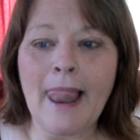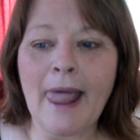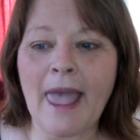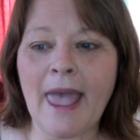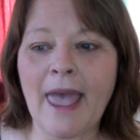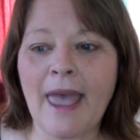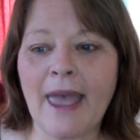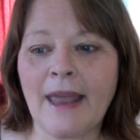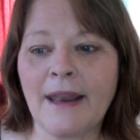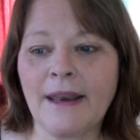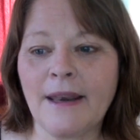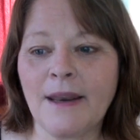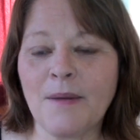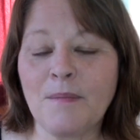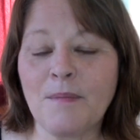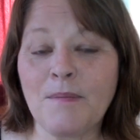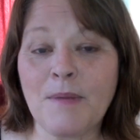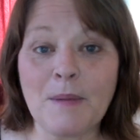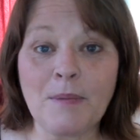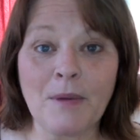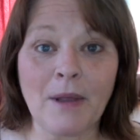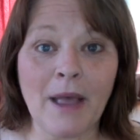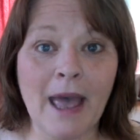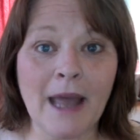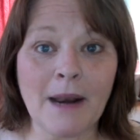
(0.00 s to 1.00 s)
And
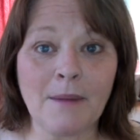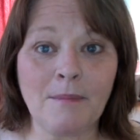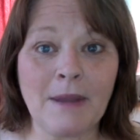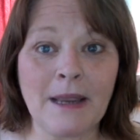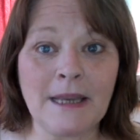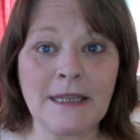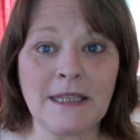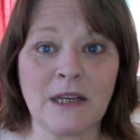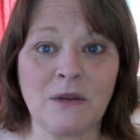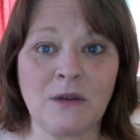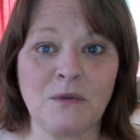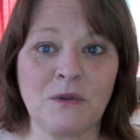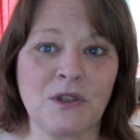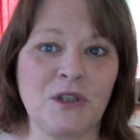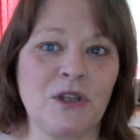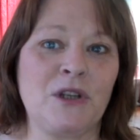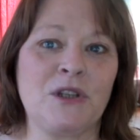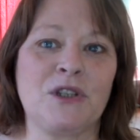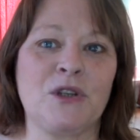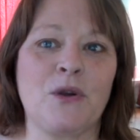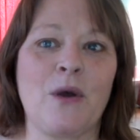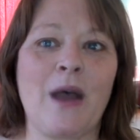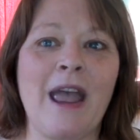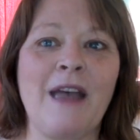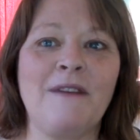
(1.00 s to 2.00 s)
people had amazing
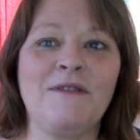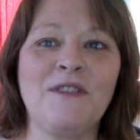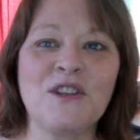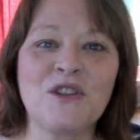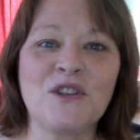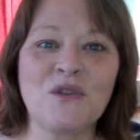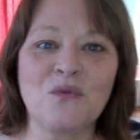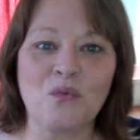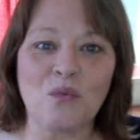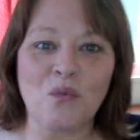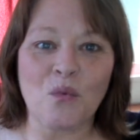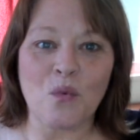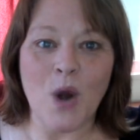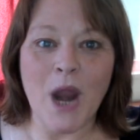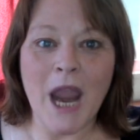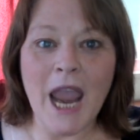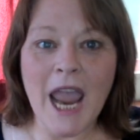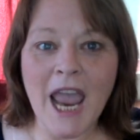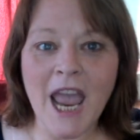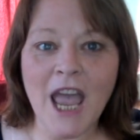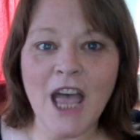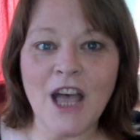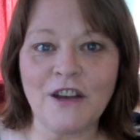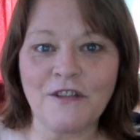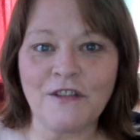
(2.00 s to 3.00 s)
results. So I had this
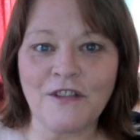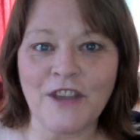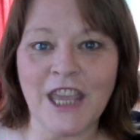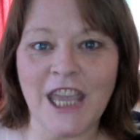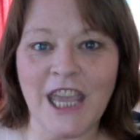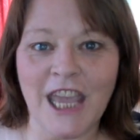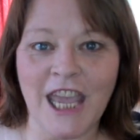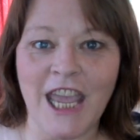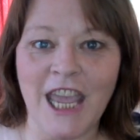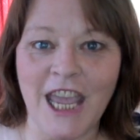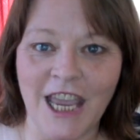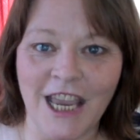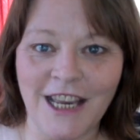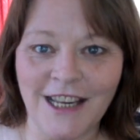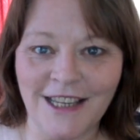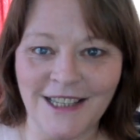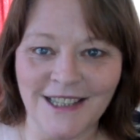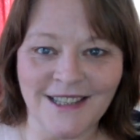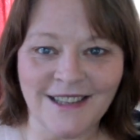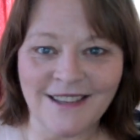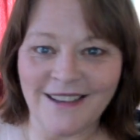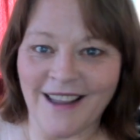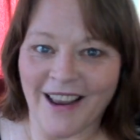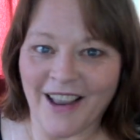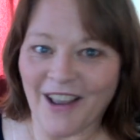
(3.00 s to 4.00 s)
ring of
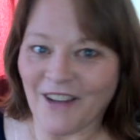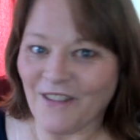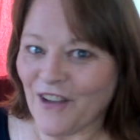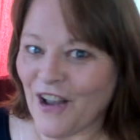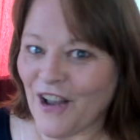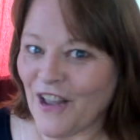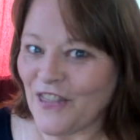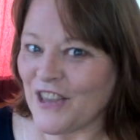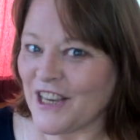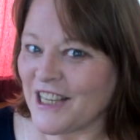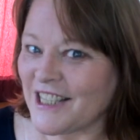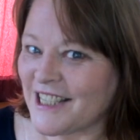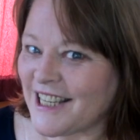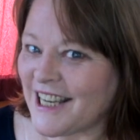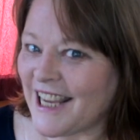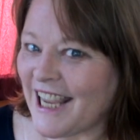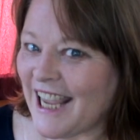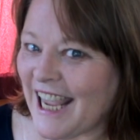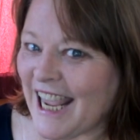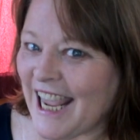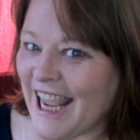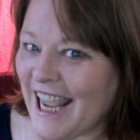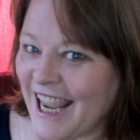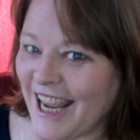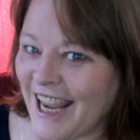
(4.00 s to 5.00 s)
keys. Like I've got these
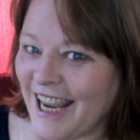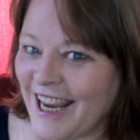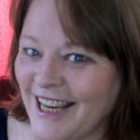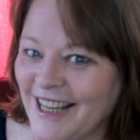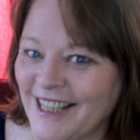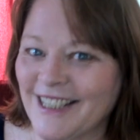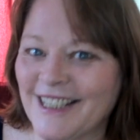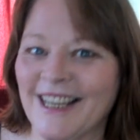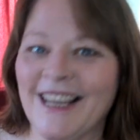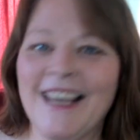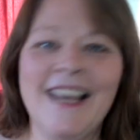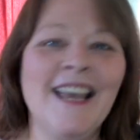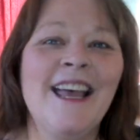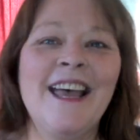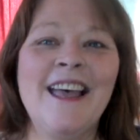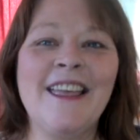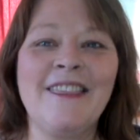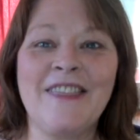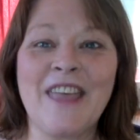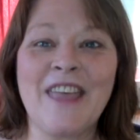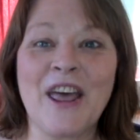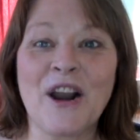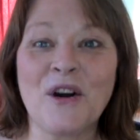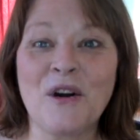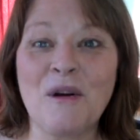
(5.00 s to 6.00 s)
keys
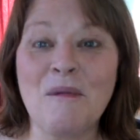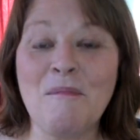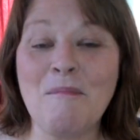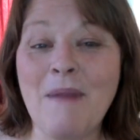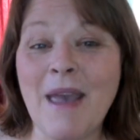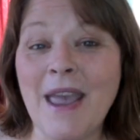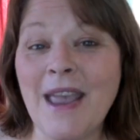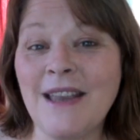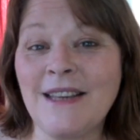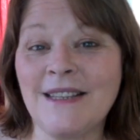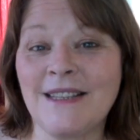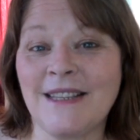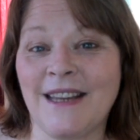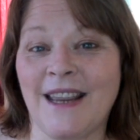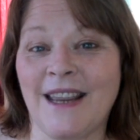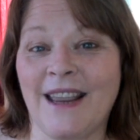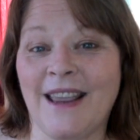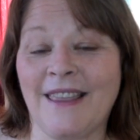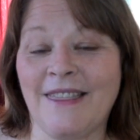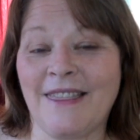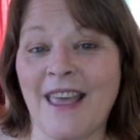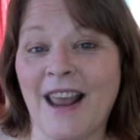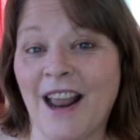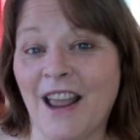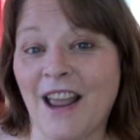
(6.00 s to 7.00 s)
that are
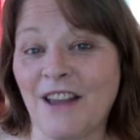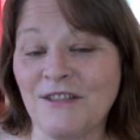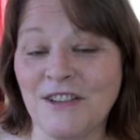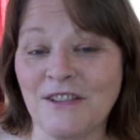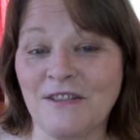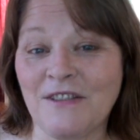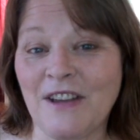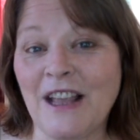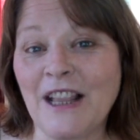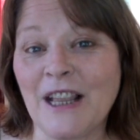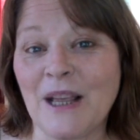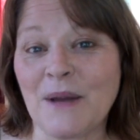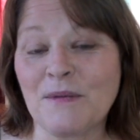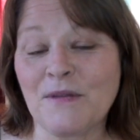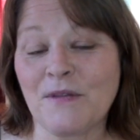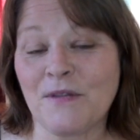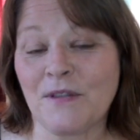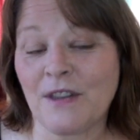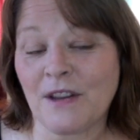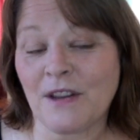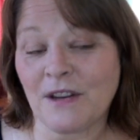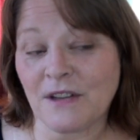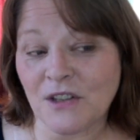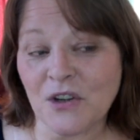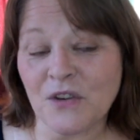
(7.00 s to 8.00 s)
amazing that I've developed
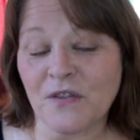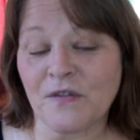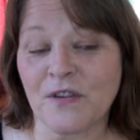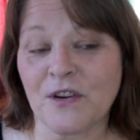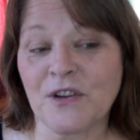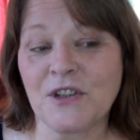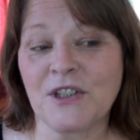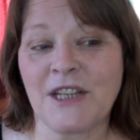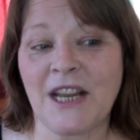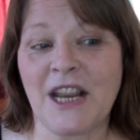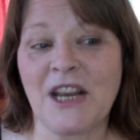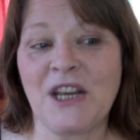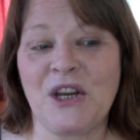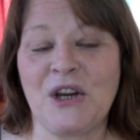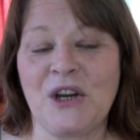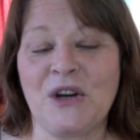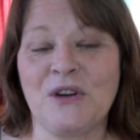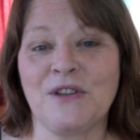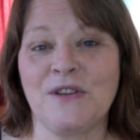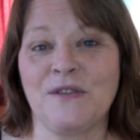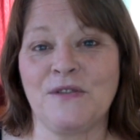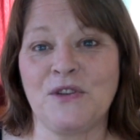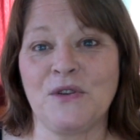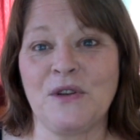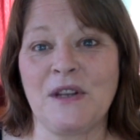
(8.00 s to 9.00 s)
for the first 10
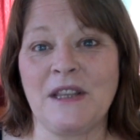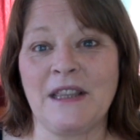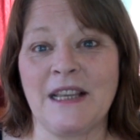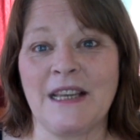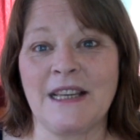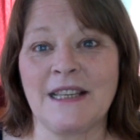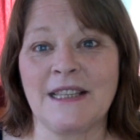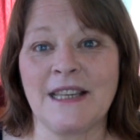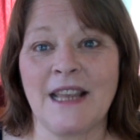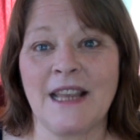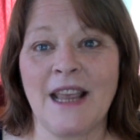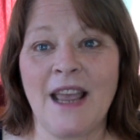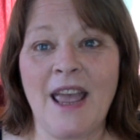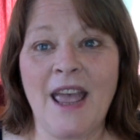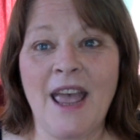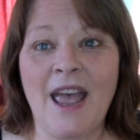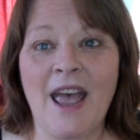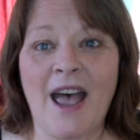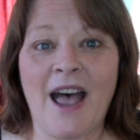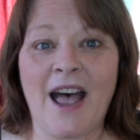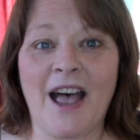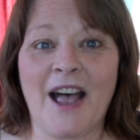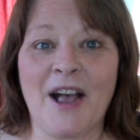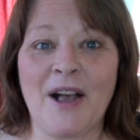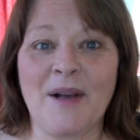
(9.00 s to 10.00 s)
years of doing this.
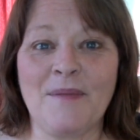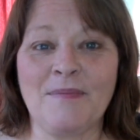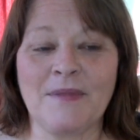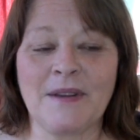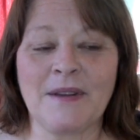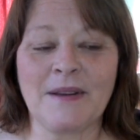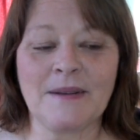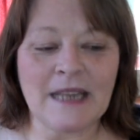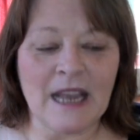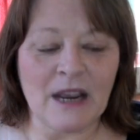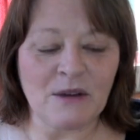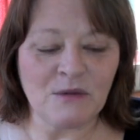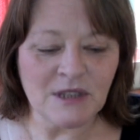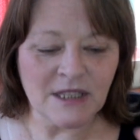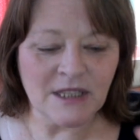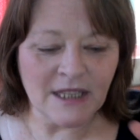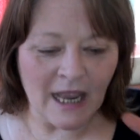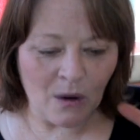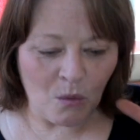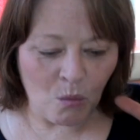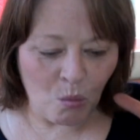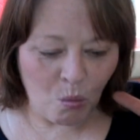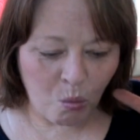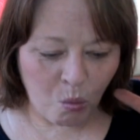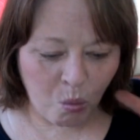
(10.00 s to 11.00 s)
Because I was
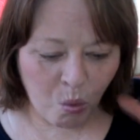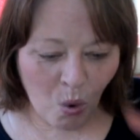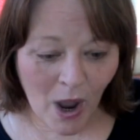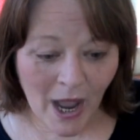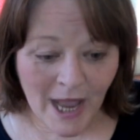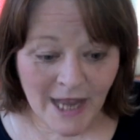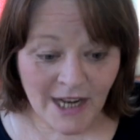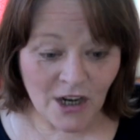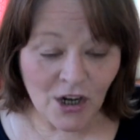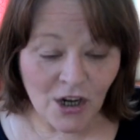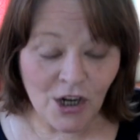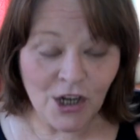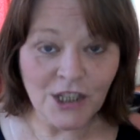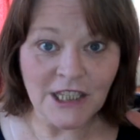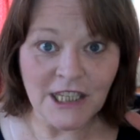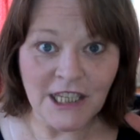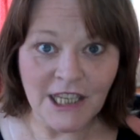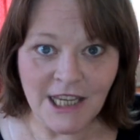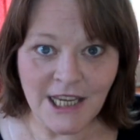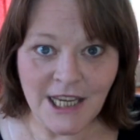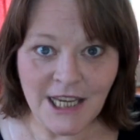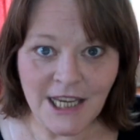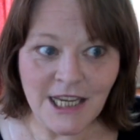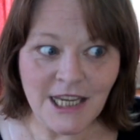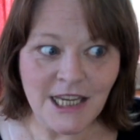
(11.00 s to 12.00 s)
like, what are the
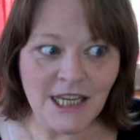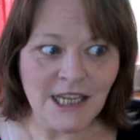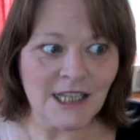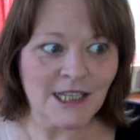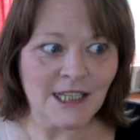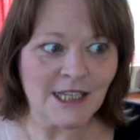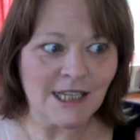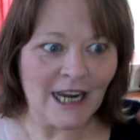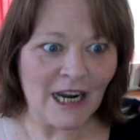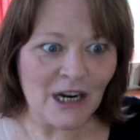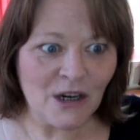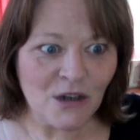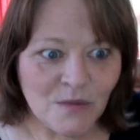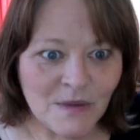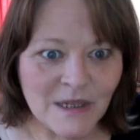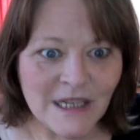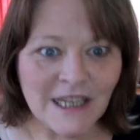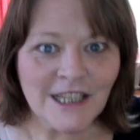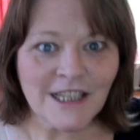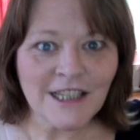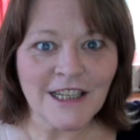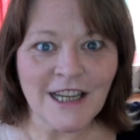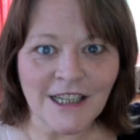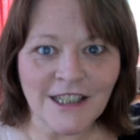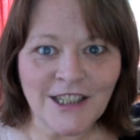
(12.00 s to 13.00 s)
keys? How are we
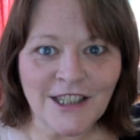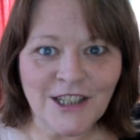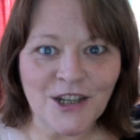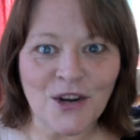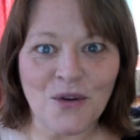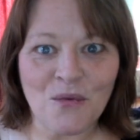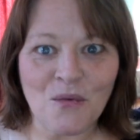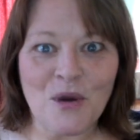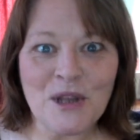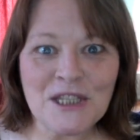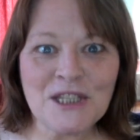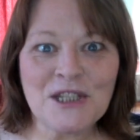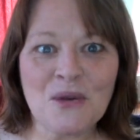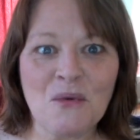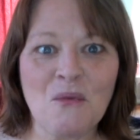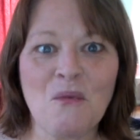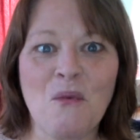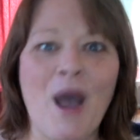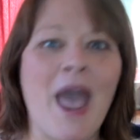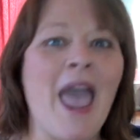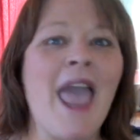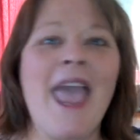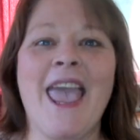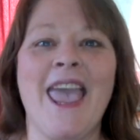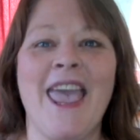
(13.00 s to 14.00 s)
going to, what's the
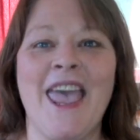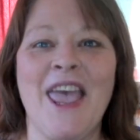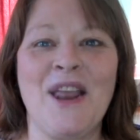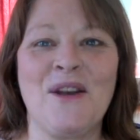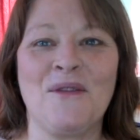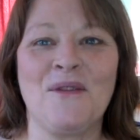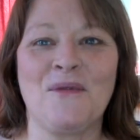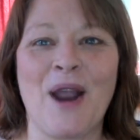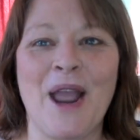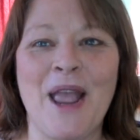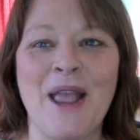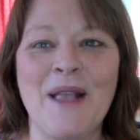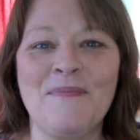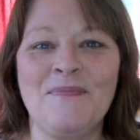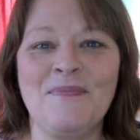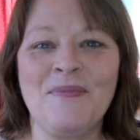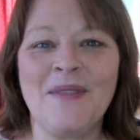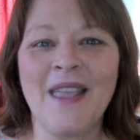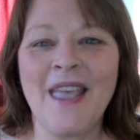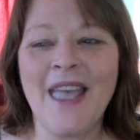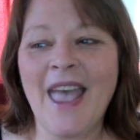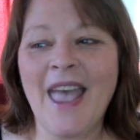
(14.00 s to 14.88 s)
way in, right?